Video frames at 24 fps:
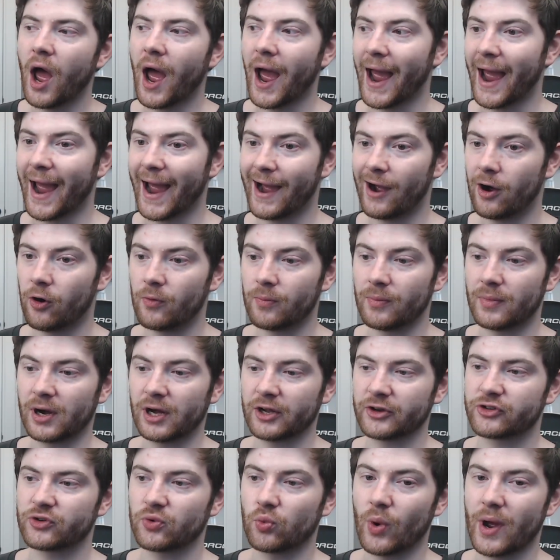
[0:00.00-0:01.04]
how
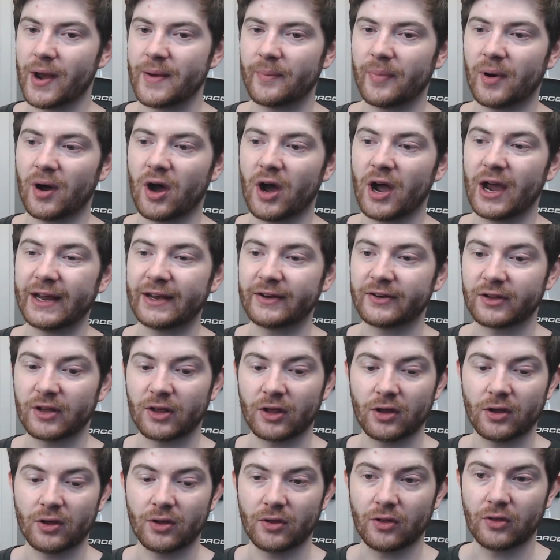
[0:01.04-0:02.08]
much went behind
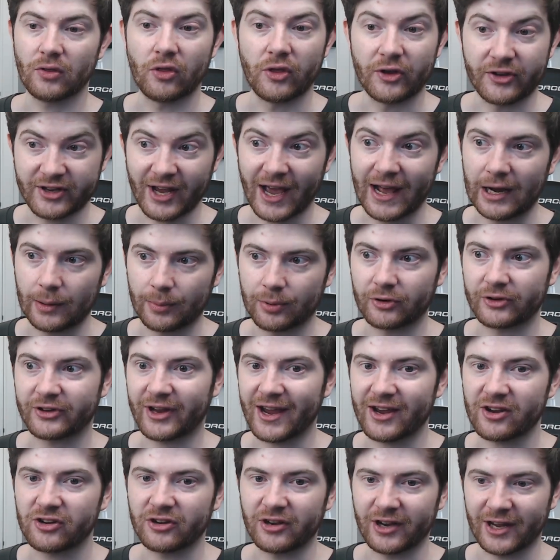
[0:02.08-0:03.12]
the
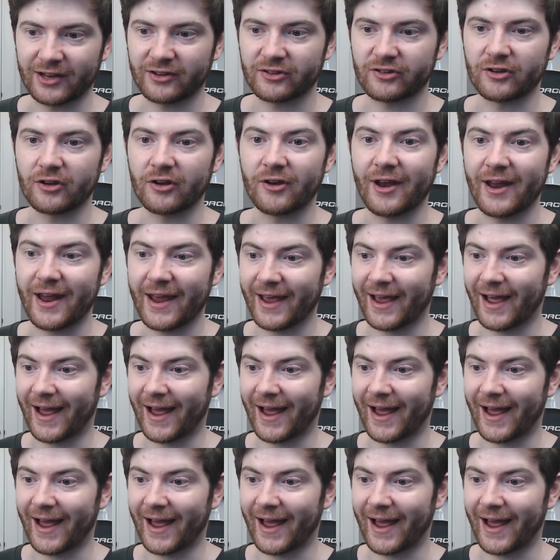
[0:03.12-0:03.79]
teleportation incident